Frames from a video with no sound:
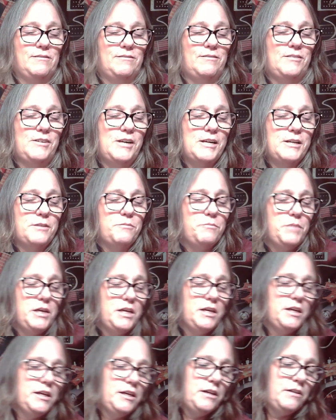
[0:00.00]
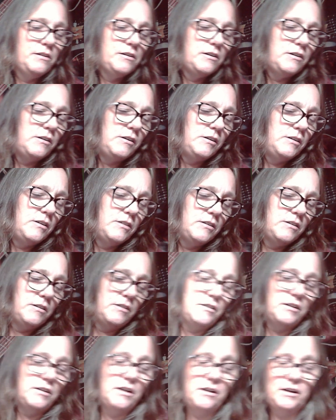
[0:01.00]
Like me.
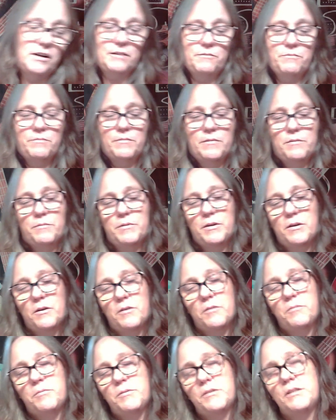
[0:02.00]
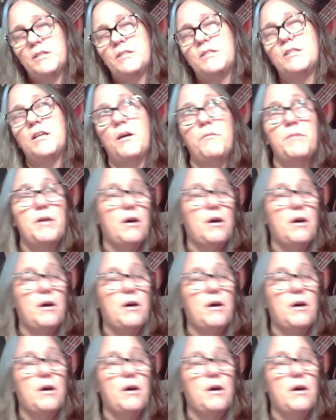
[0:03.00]
Alright, let me open this up.